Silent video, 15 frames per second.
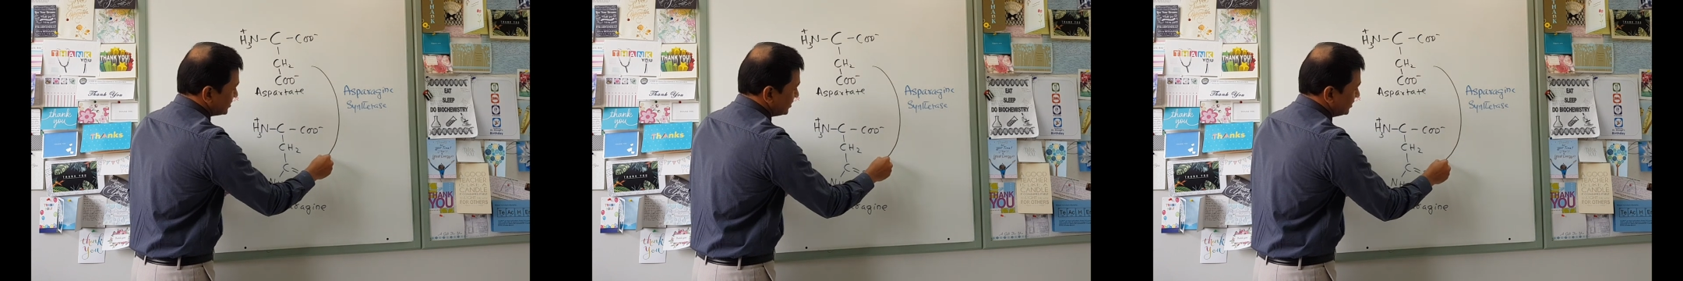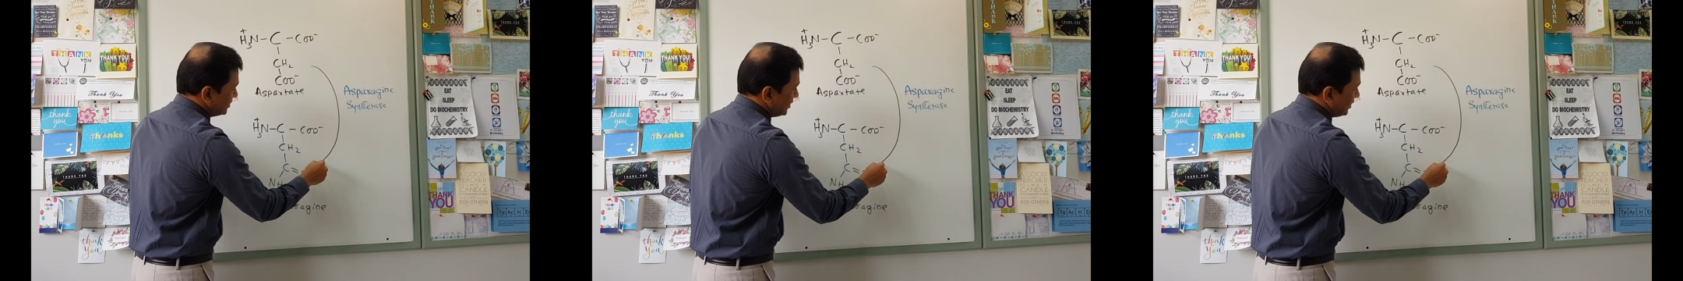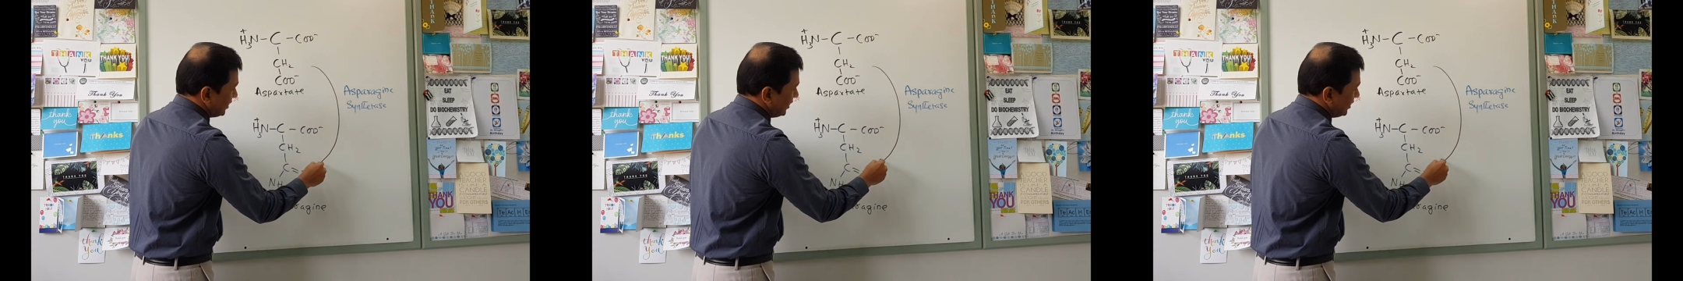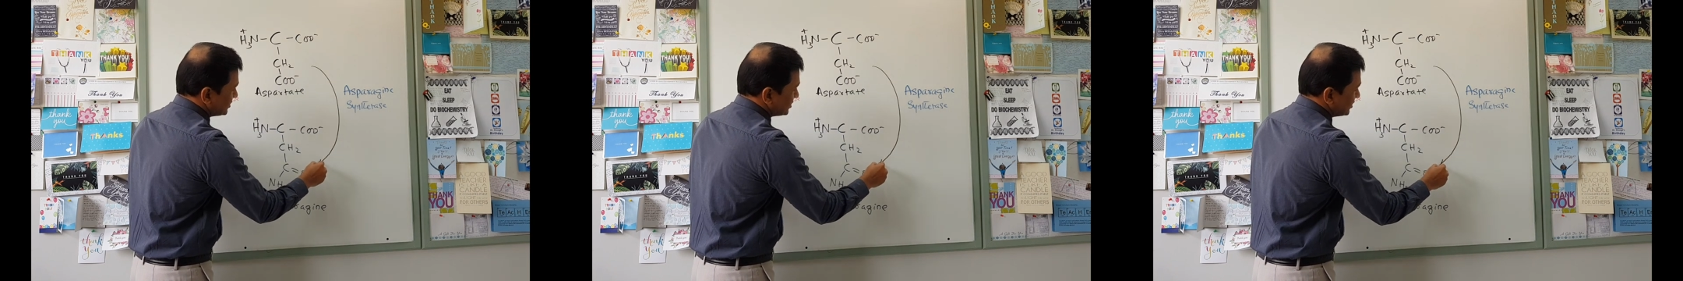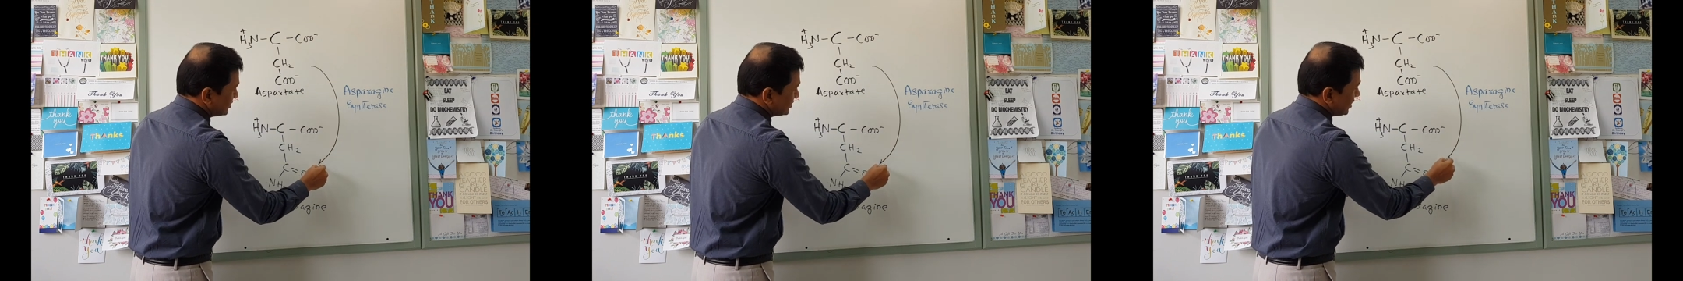
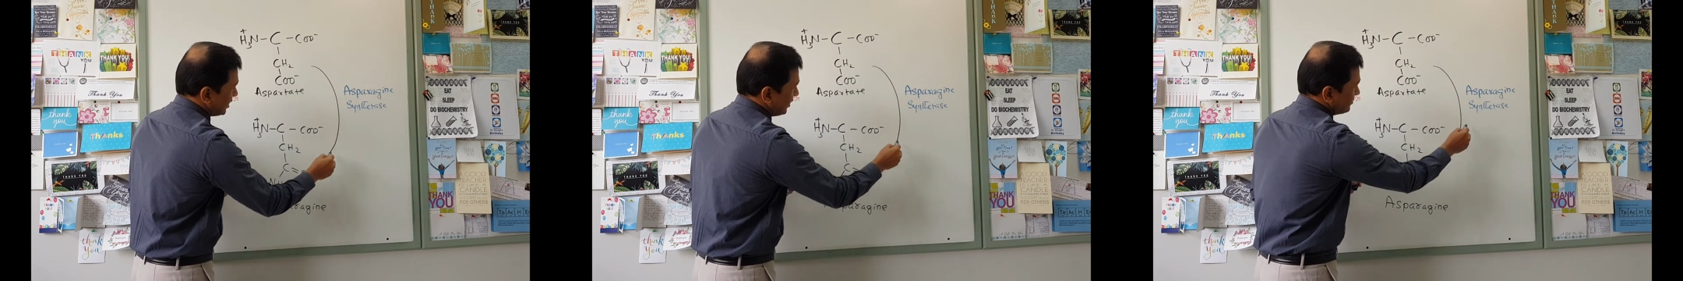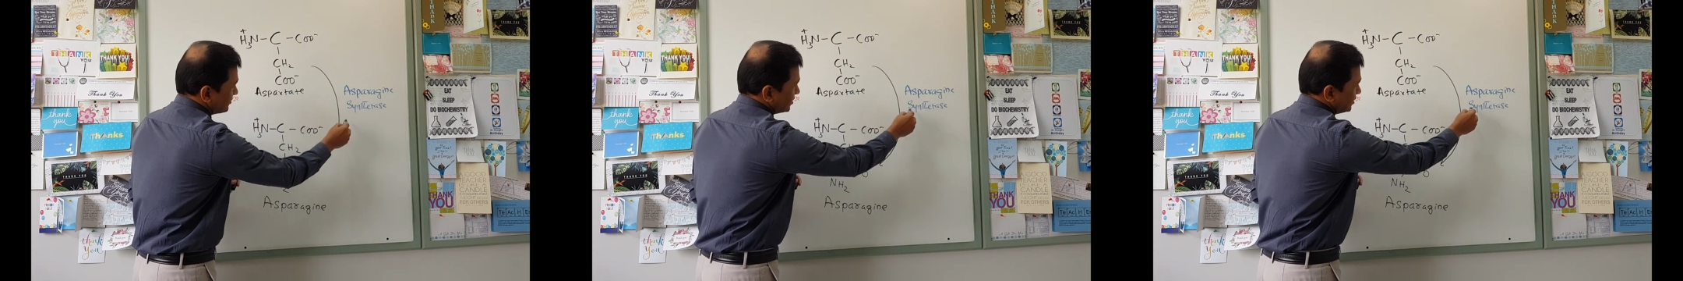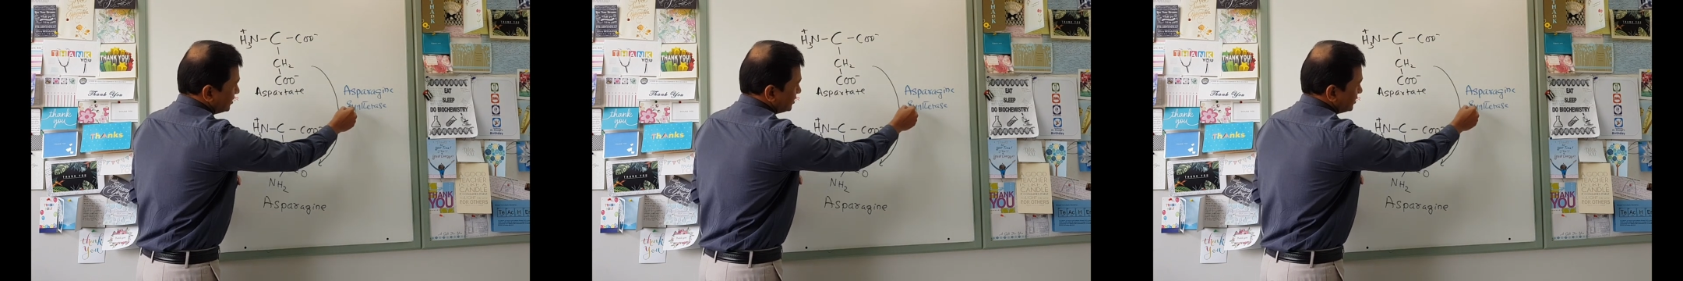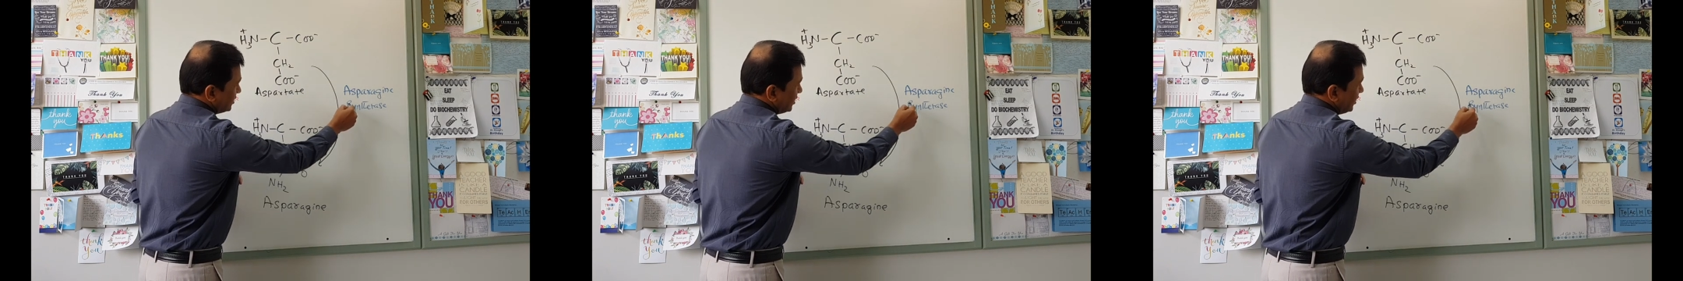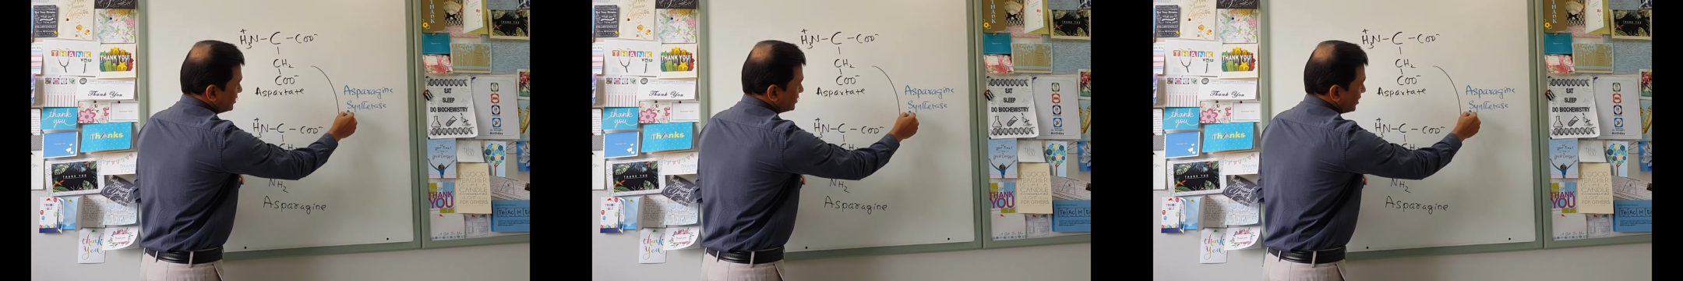synthetase enzyme. So this is the
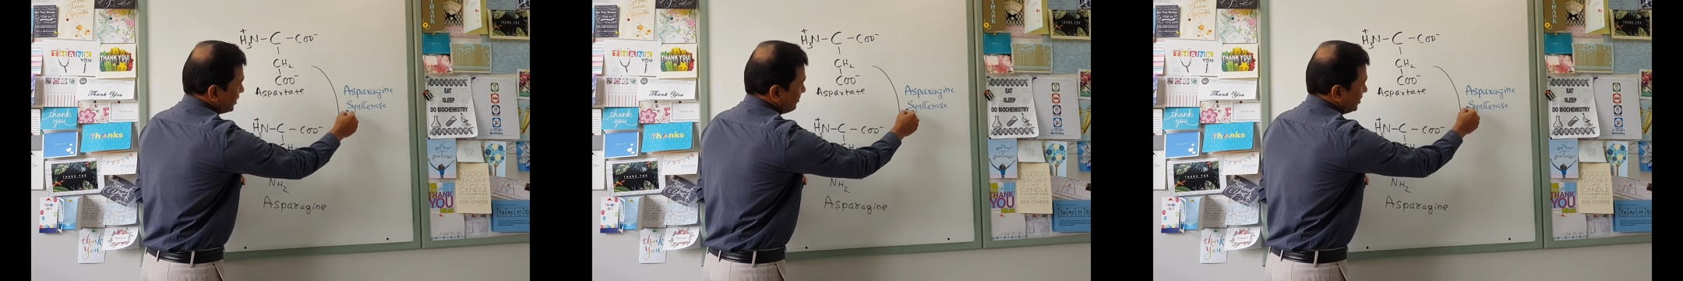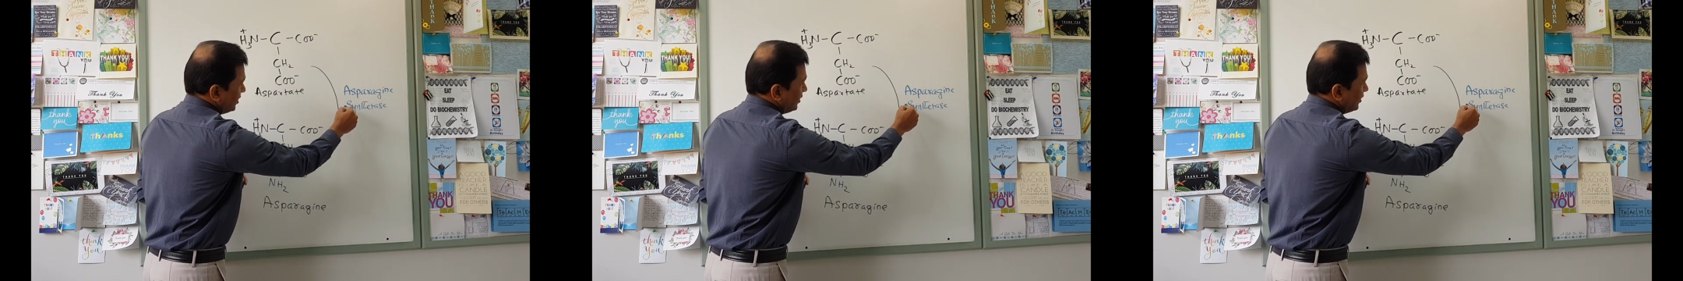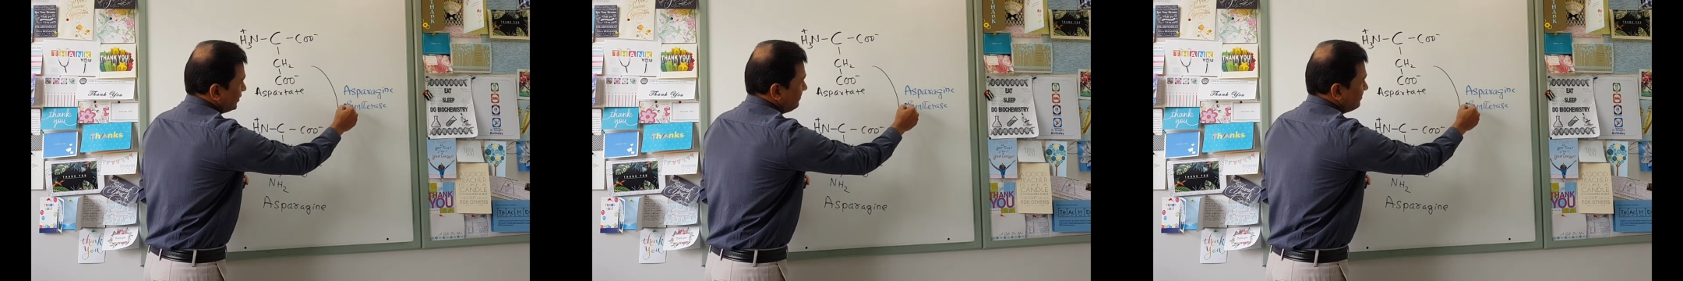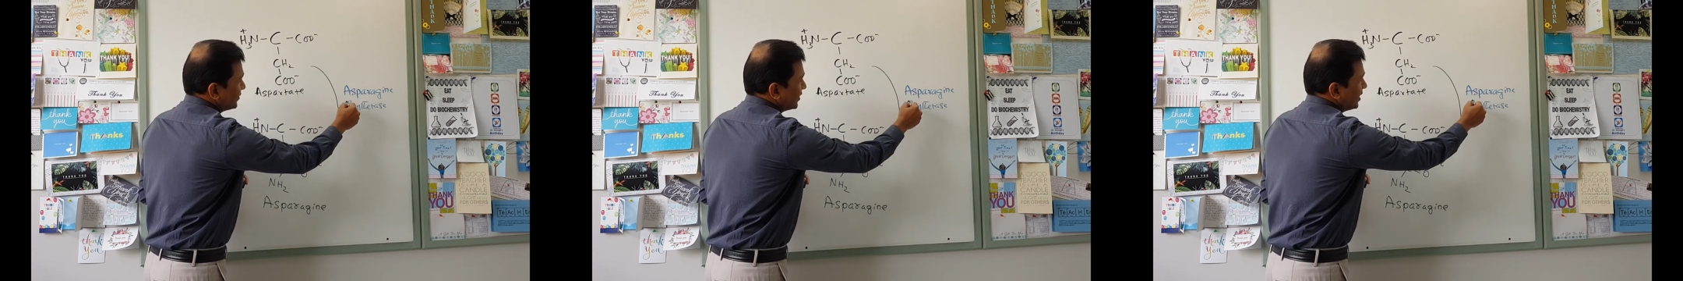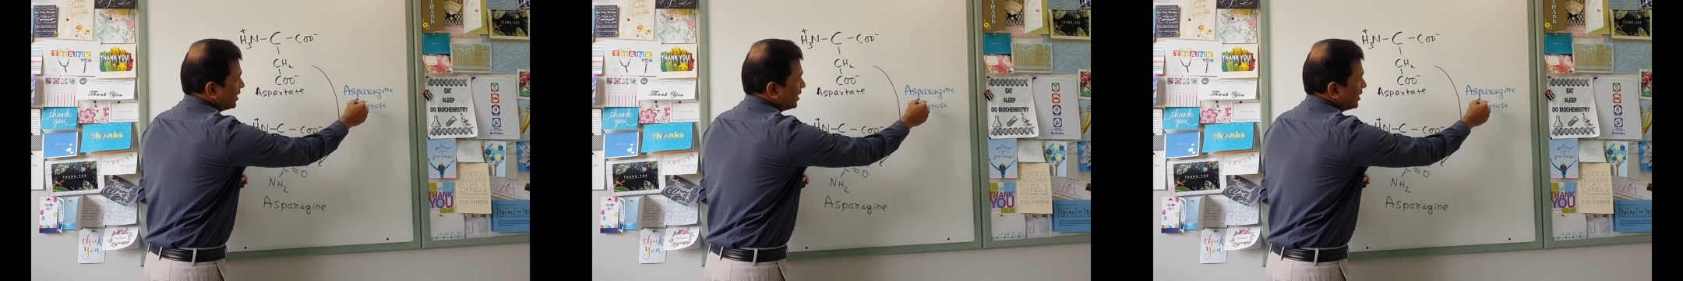enzyme here,